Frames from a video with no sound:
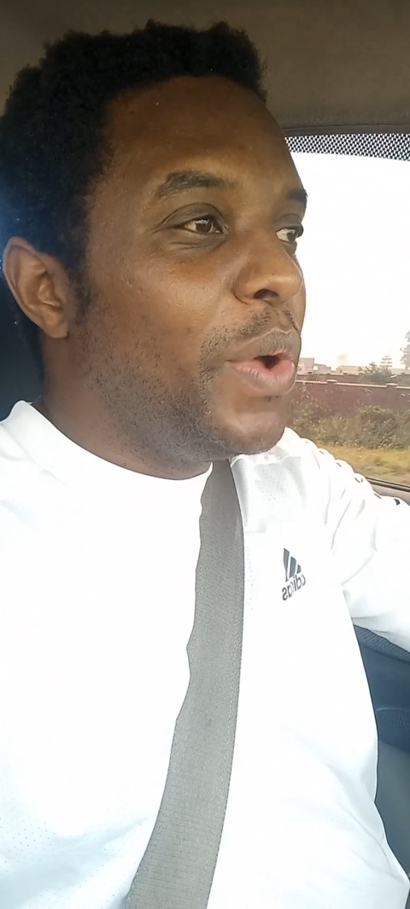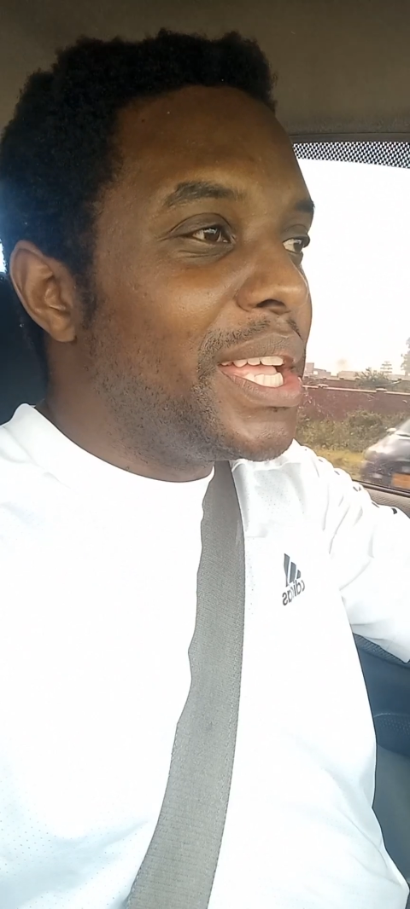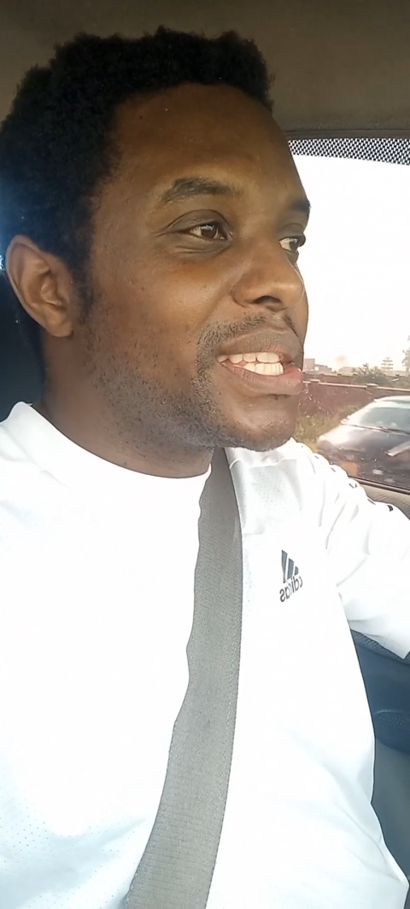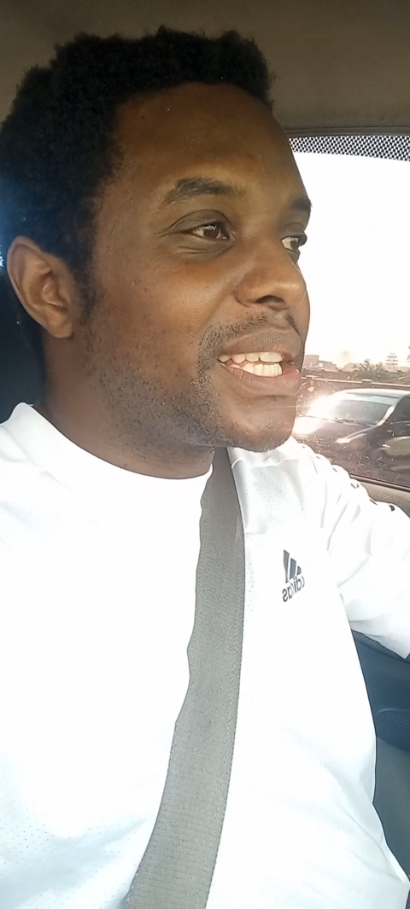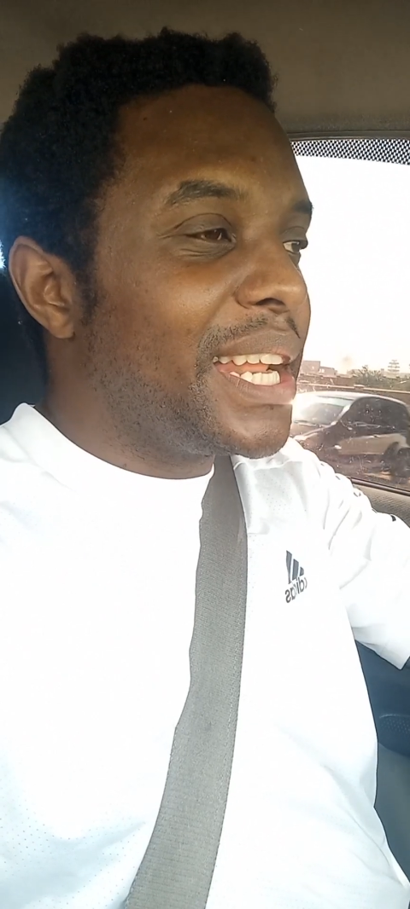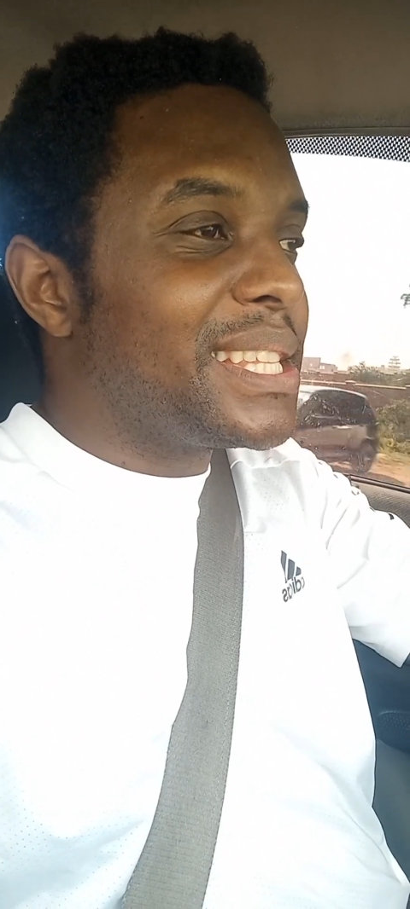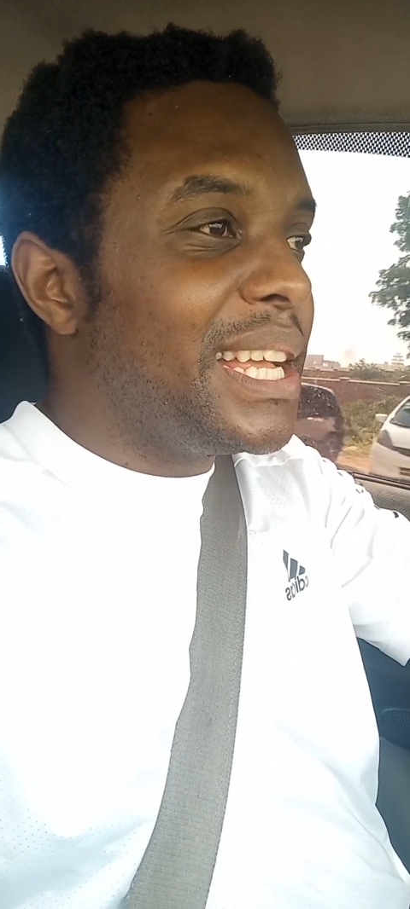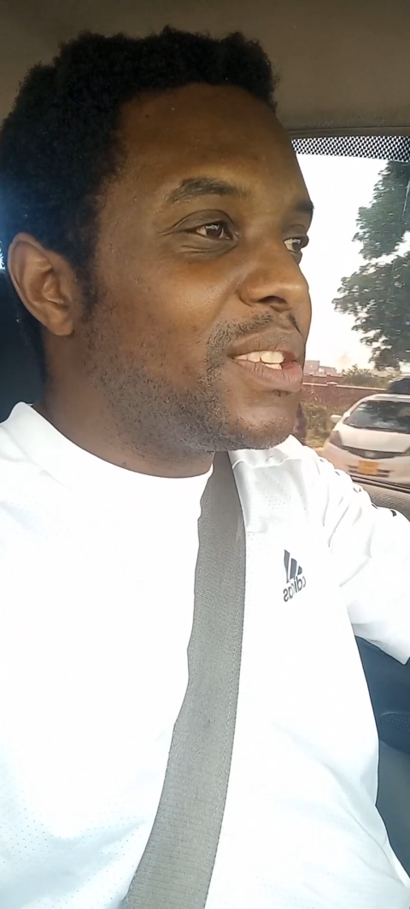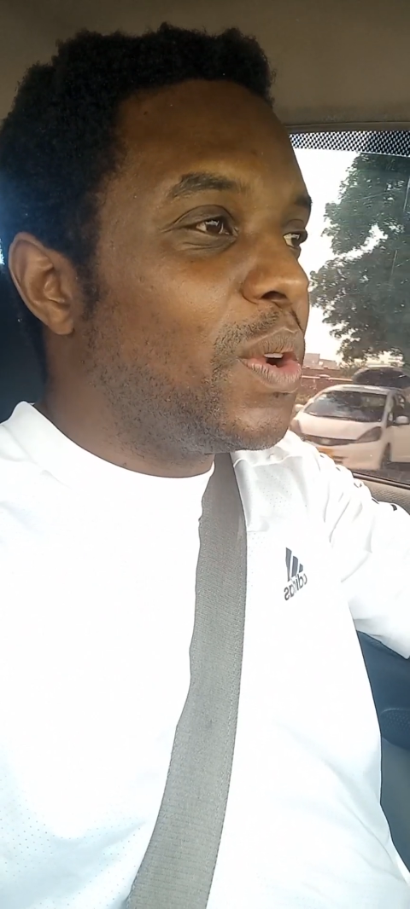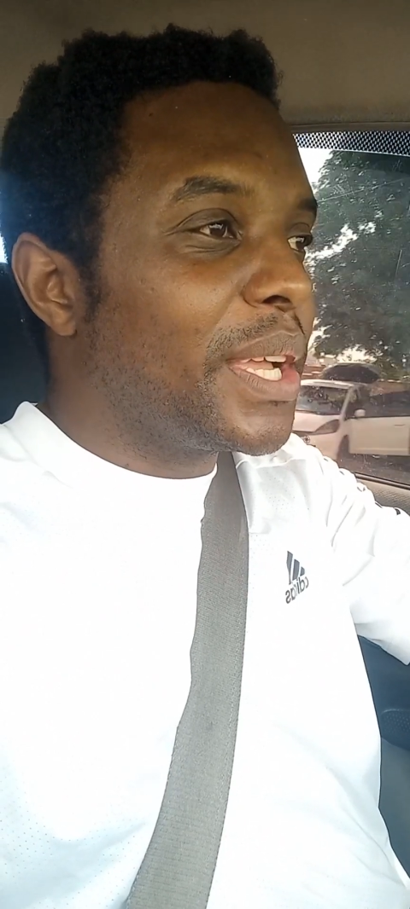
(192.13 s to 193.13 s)
has grace
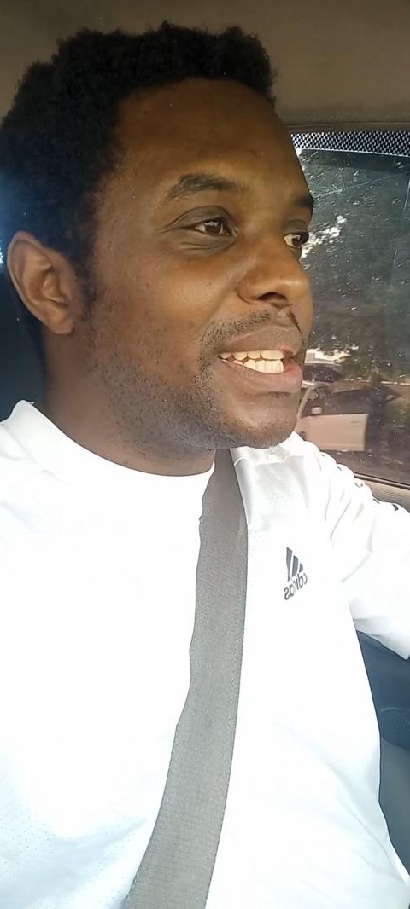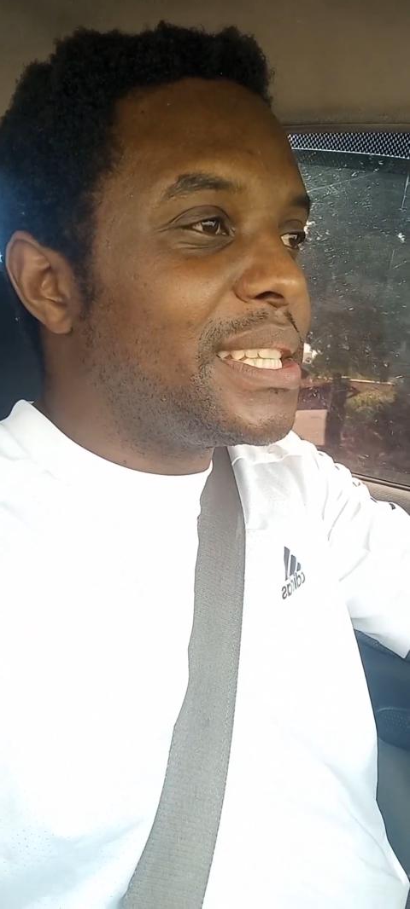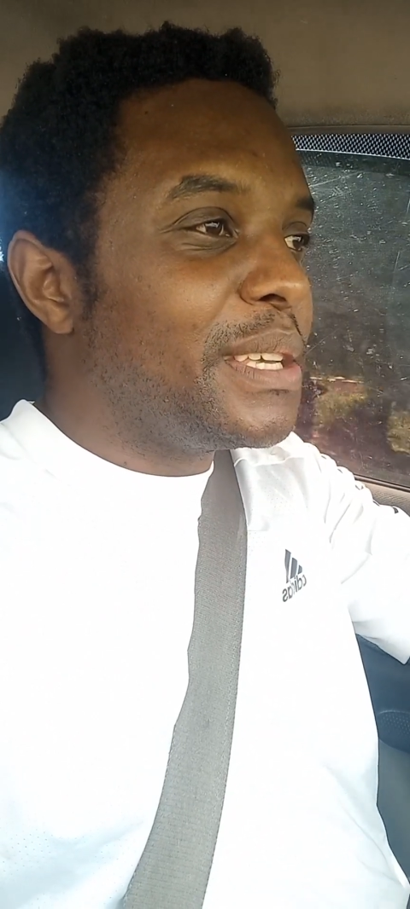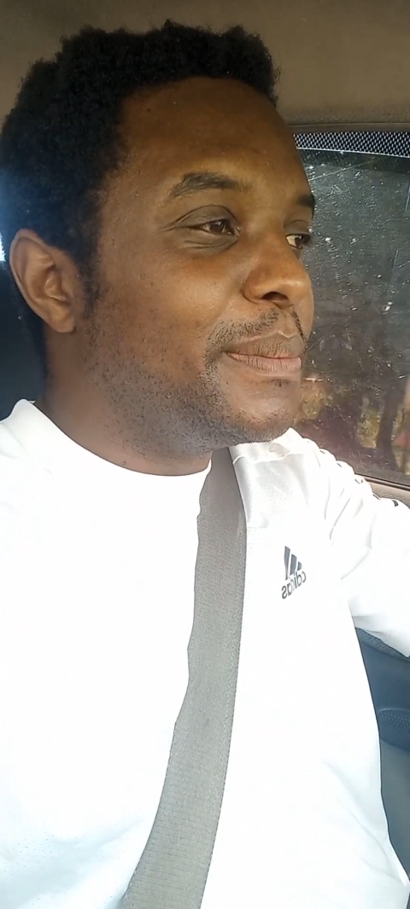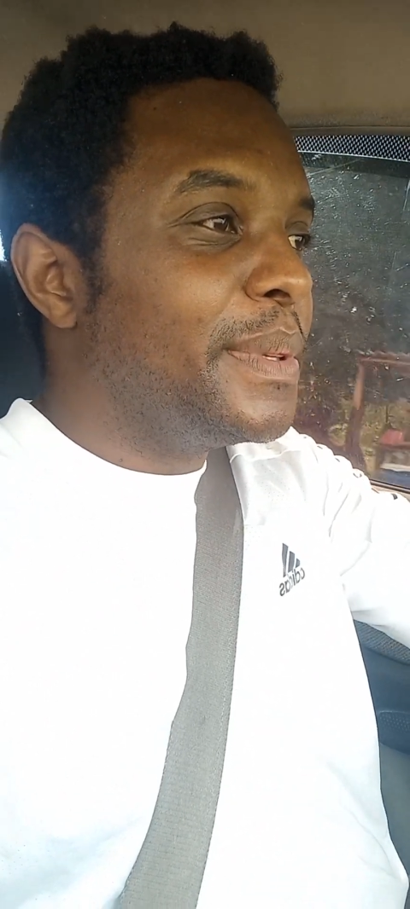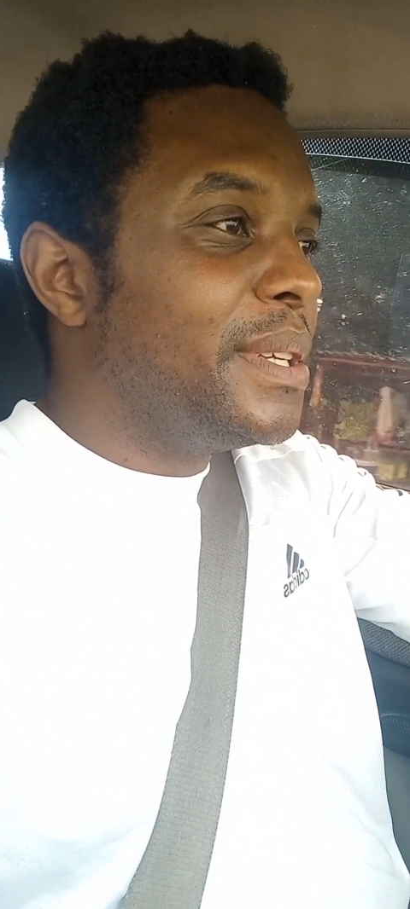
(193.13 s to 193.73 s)
that located them.